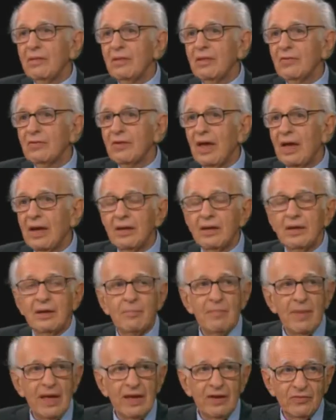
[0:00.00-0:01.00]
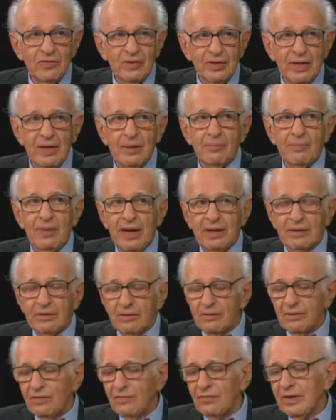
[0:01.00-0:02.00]
This had an amazing impact
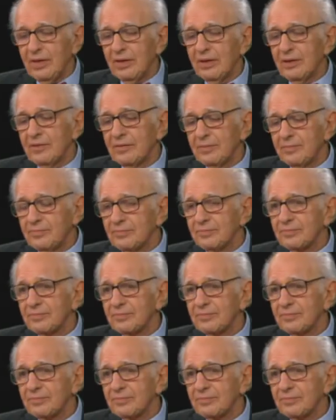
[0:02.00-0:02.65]
in the field.